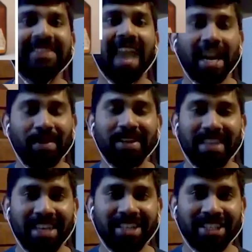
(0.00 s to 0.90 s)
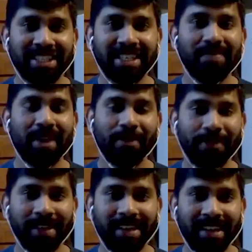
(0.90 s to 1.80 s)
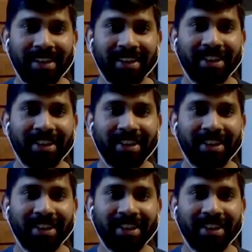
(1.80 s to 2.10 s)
dynamic nature in my field.